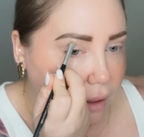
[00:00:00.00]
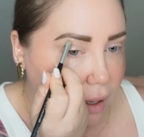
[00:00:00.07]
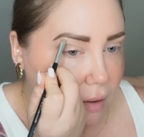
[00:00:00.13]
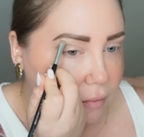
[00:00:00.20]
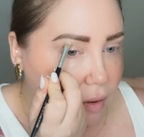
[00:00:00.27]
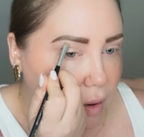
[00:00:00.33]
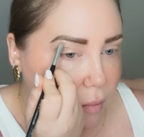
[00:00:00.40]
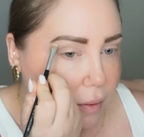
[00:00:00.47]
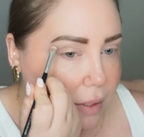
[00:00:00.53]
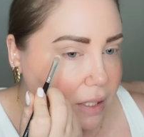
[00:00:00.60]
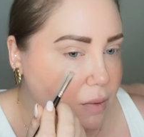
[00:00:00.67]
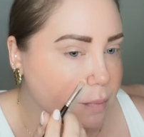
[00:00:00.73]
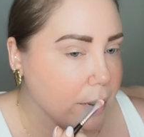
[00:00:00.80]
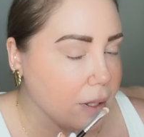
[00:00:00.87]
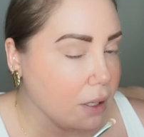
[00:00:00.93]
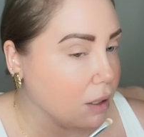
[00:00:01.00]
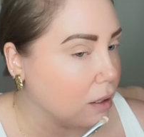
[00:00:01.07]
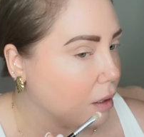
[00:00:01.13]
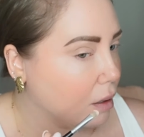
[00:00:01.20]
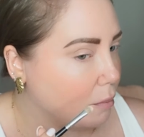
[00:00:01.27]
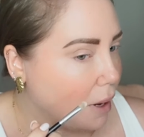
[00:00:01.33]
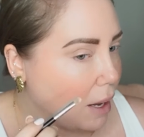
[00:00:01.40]
I've always
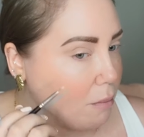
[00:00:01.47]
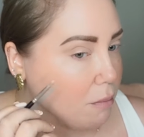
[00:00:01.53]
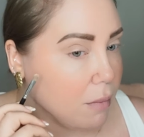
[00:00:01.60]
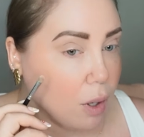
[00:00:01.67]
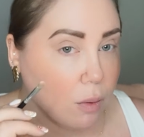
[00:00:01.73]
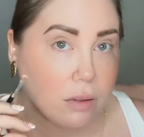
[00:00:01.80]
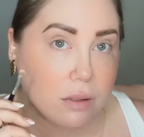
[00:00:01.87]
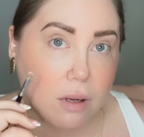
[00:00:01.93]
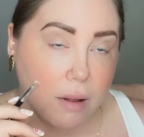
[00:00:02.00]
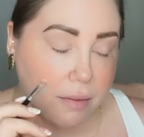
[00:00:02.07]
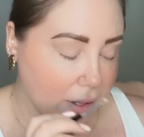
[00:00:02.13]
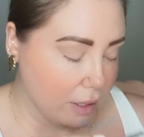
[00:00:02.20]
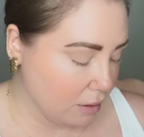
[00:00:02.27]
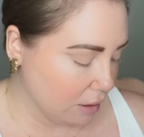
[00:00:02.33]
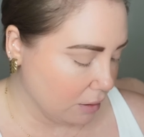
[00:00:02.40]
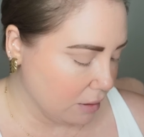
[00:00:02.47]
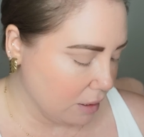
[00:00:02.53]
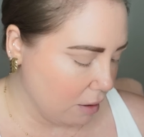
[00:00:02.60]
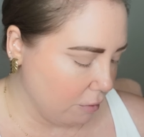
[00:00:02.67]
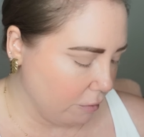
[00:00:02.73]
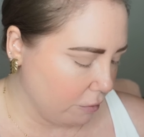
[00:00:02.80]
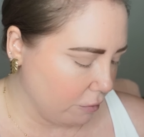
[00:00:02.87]
been my most authentic
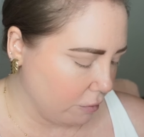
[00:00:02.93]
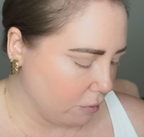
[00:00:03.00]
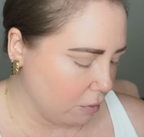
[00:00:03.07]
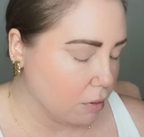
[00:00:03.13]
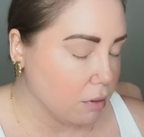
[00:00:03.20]
self.